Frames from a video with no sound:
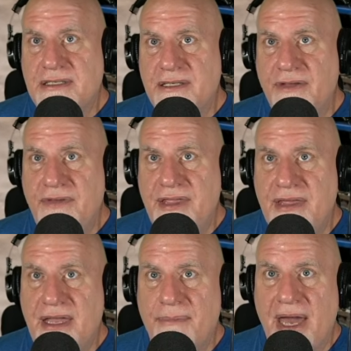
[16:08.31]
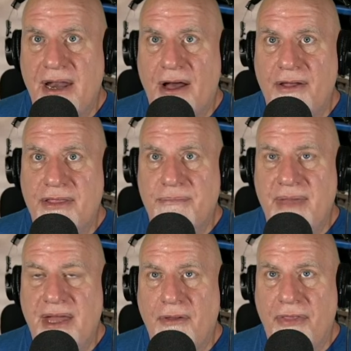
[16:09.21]
So if you think about all the
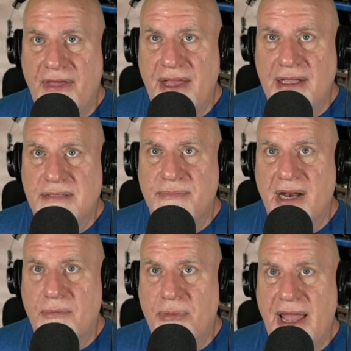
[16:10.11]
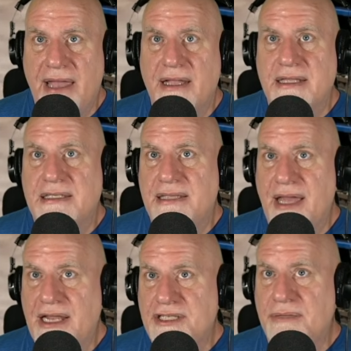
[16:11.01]
metal things, metal brackets, the
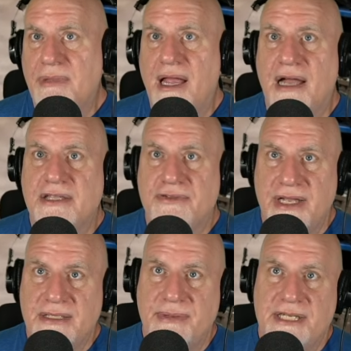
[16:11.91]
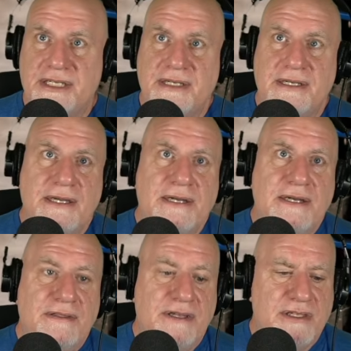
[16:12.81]
engine block, transmission,
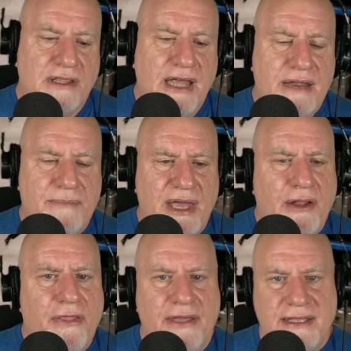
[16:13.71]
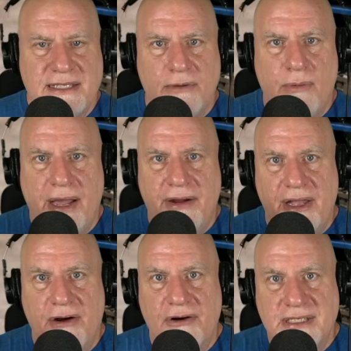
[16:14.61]
there's a lot of metal things that wiring
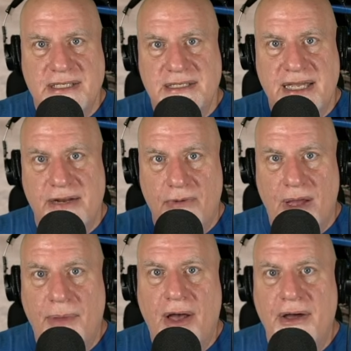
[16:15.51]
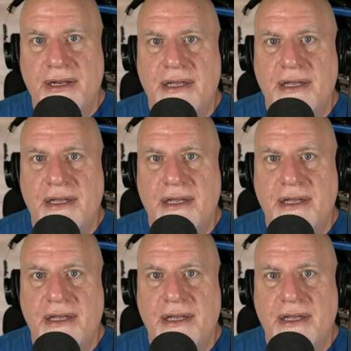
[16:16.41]
harnesses can rub on.